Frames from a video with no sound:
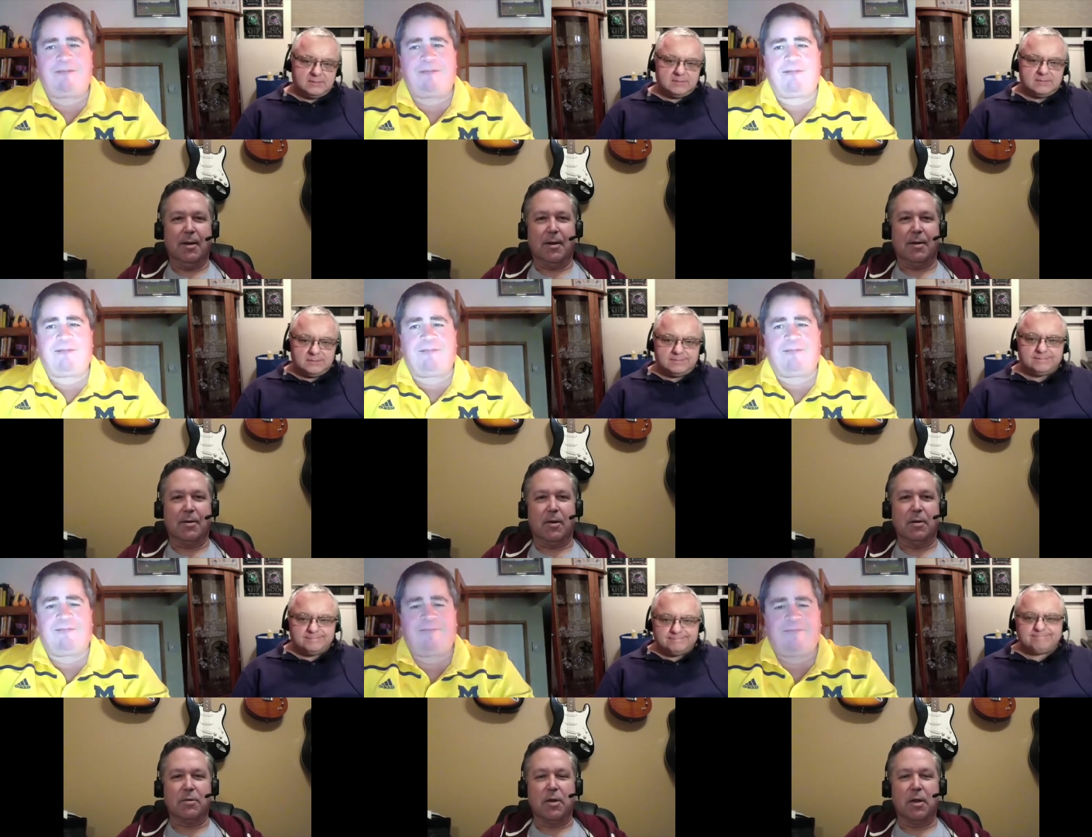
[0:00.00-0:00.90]
Speaker 1: guitar in
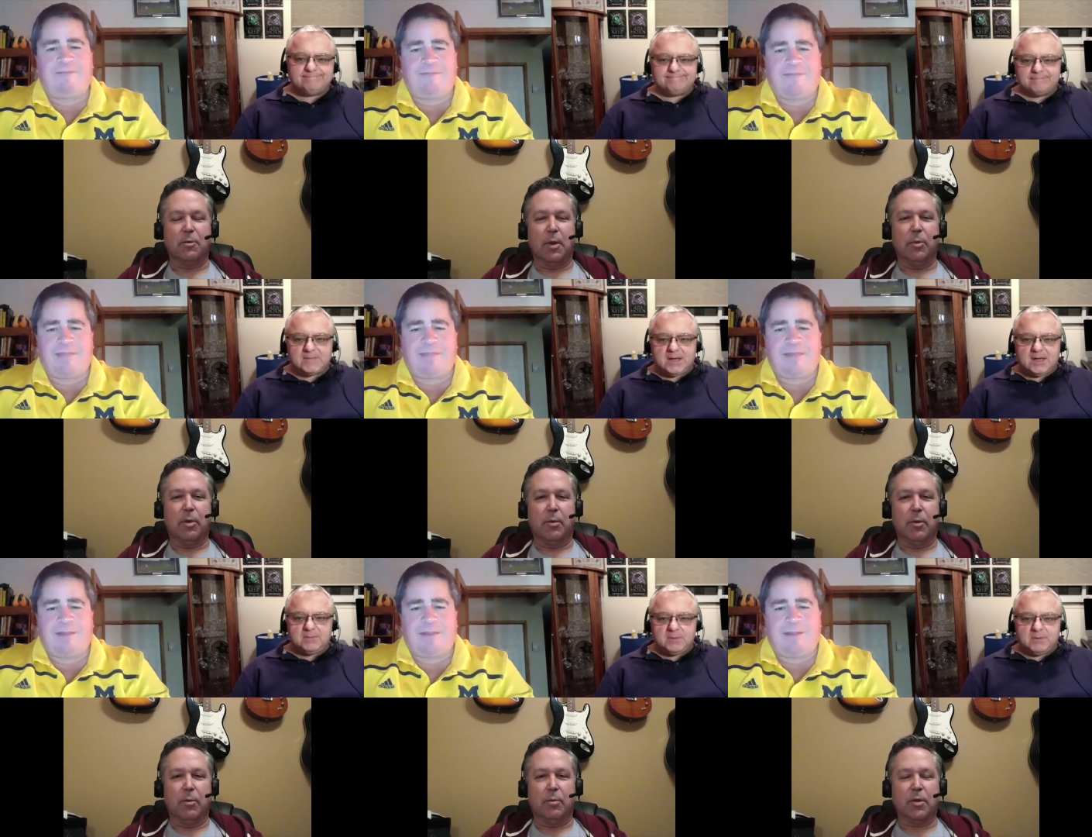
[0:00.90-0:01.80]
his hands when he played. I
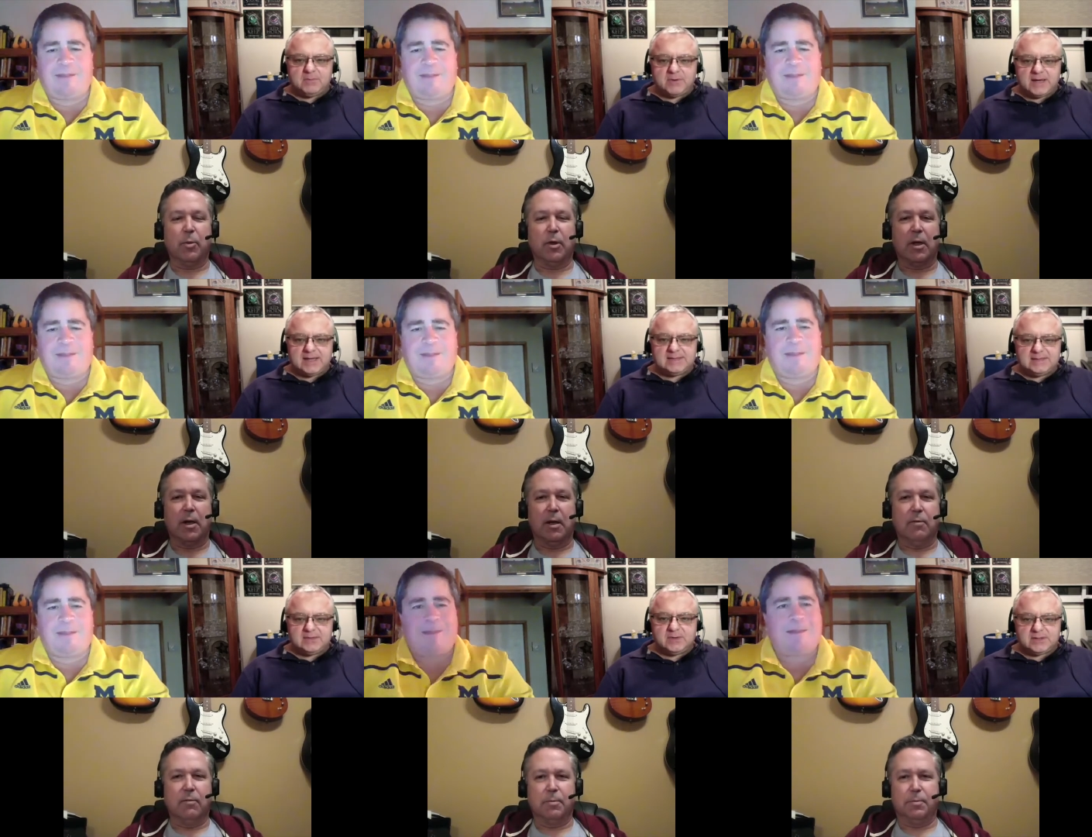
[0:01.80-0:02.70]
am remembering I
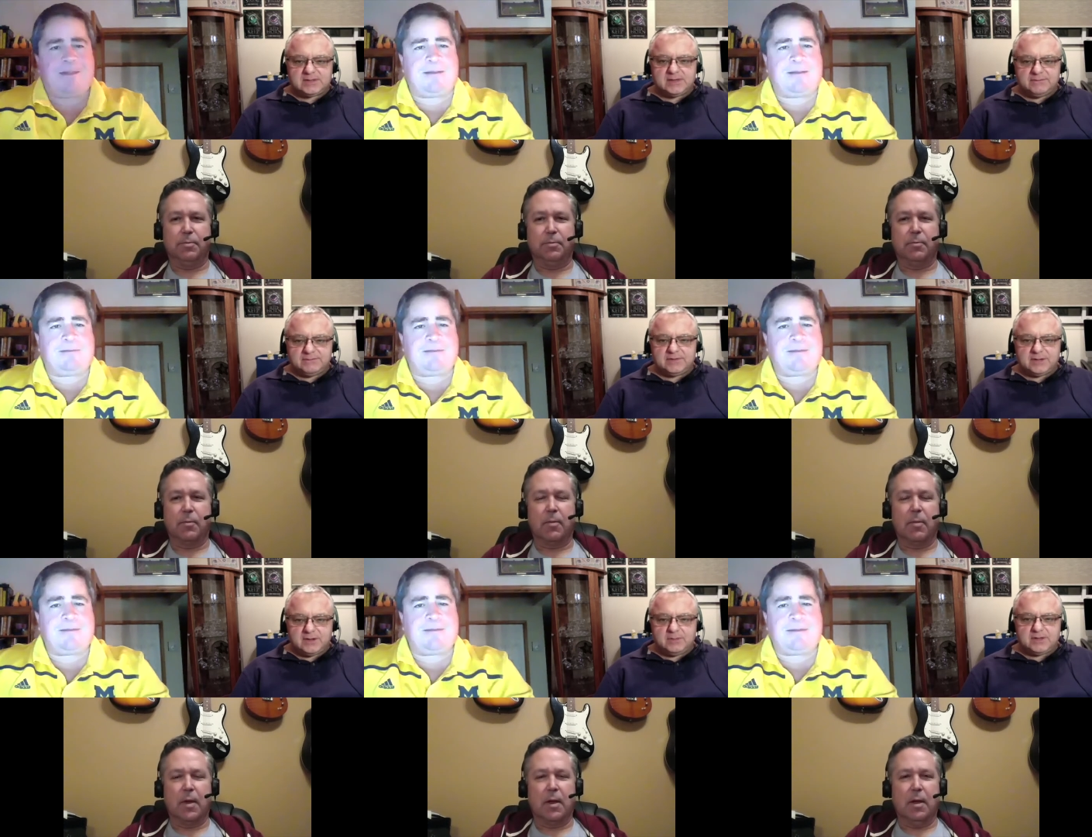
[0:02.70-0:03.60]
Speaker 2: did watch that
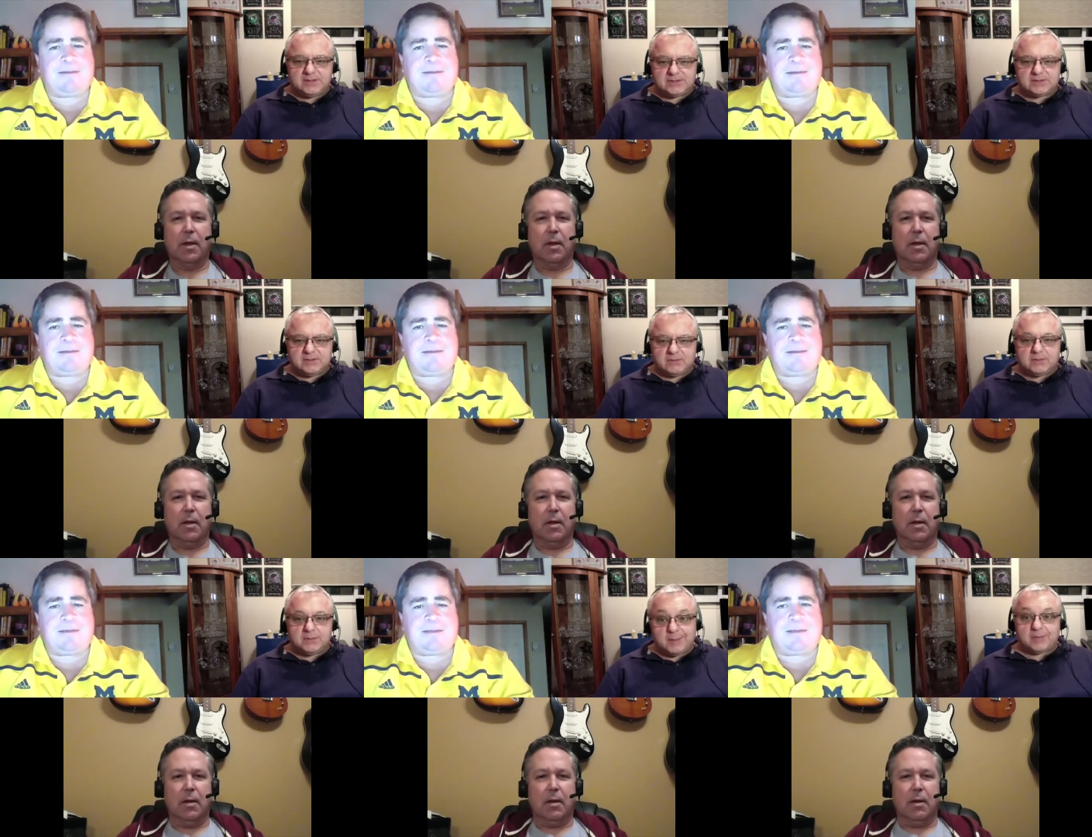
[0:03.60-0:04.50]
video, but I just don't
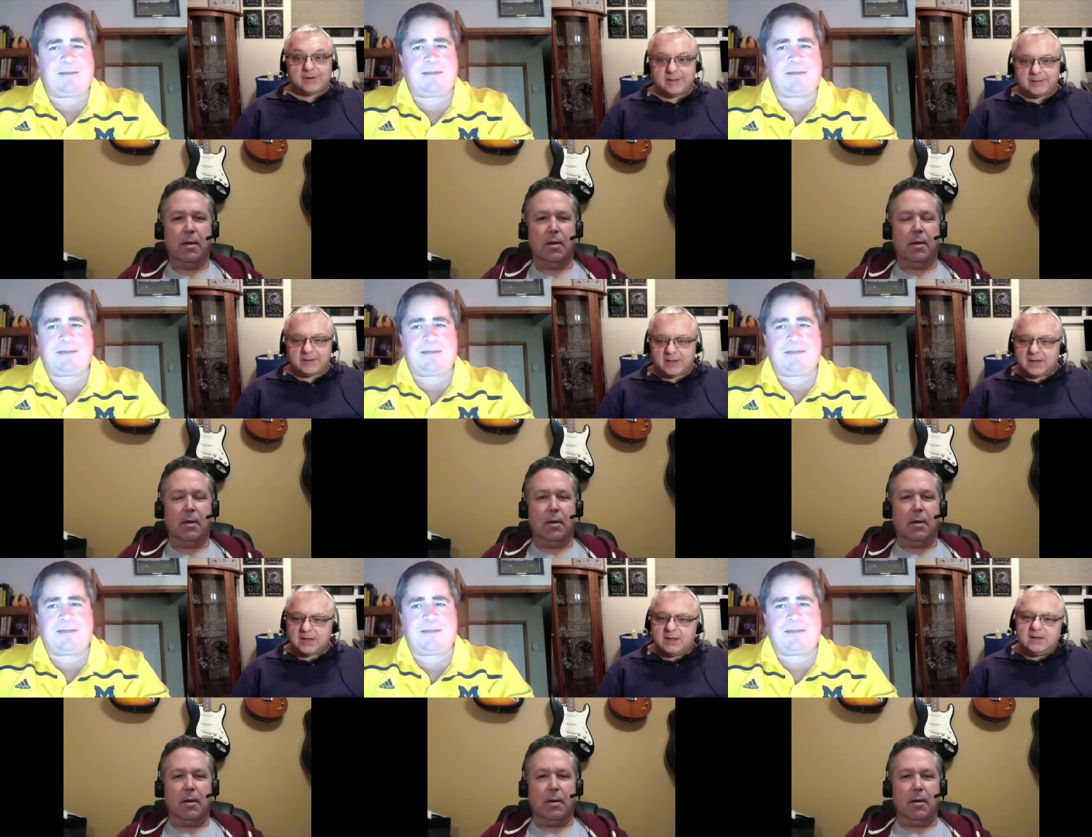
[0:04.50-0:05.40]
remember anything in
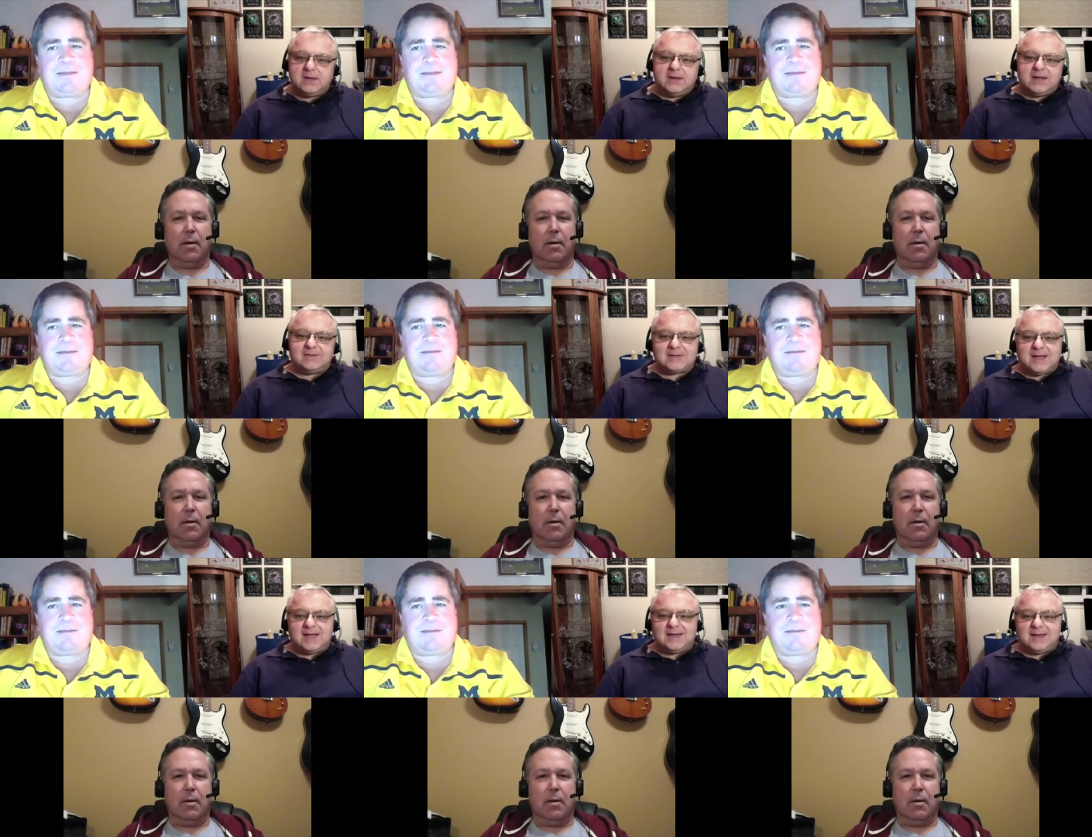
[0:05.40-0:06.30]
it. it was,
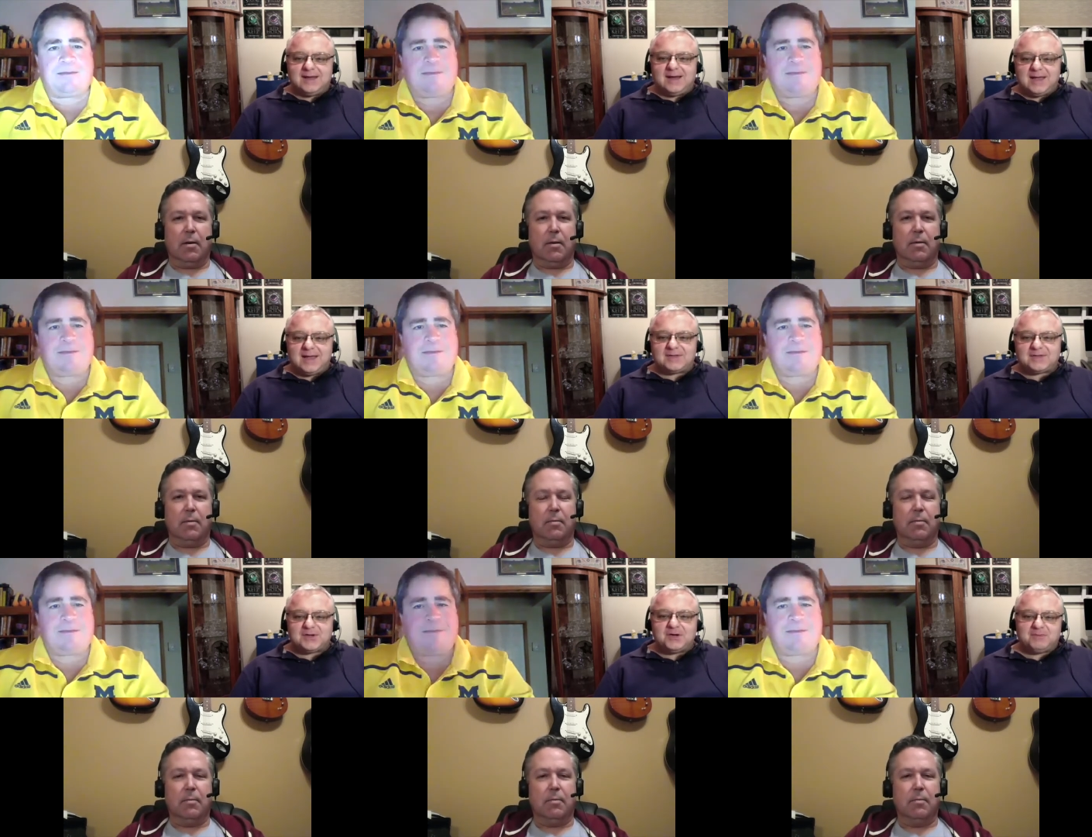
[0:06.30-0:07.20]
I I had a
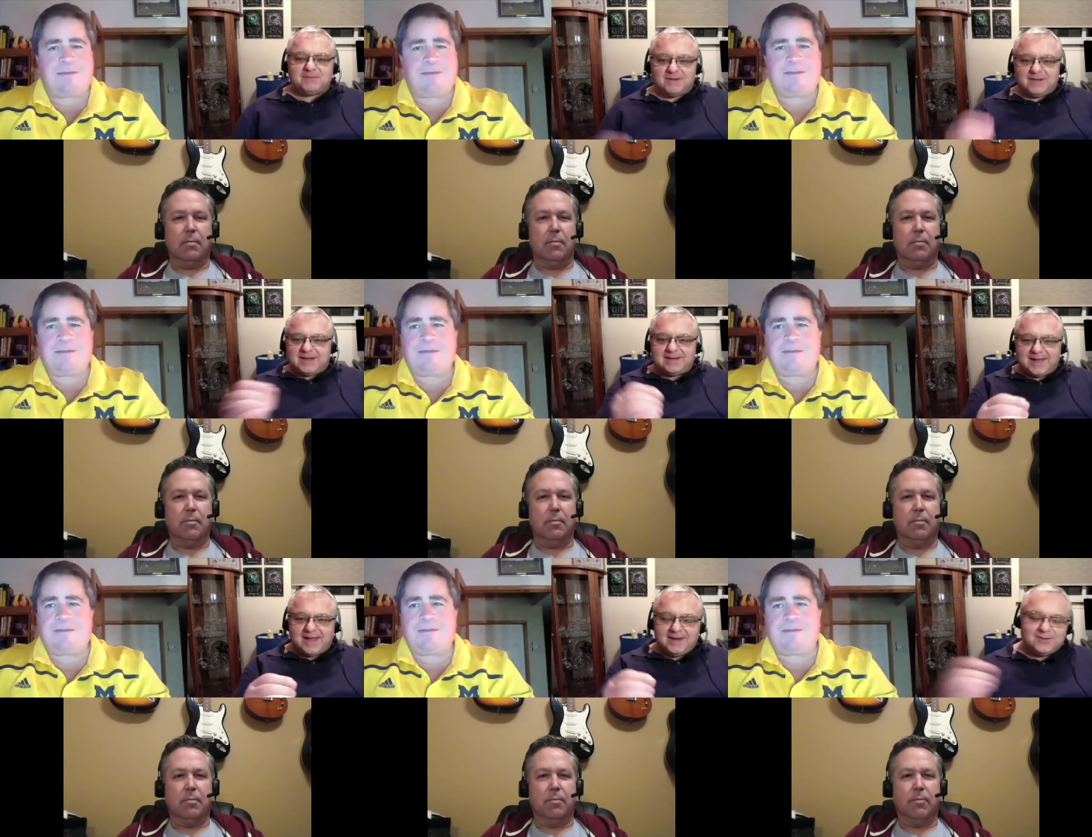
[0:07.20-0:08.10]
scoop for like a
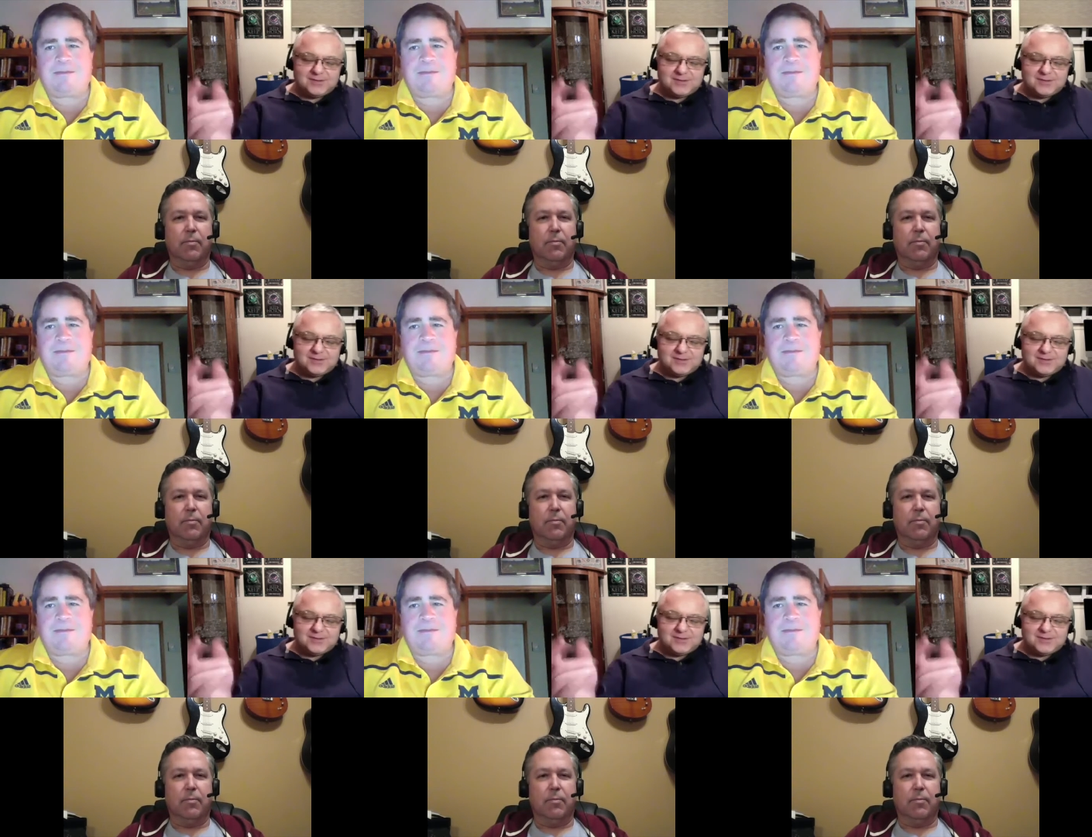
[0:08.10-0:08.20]
day, or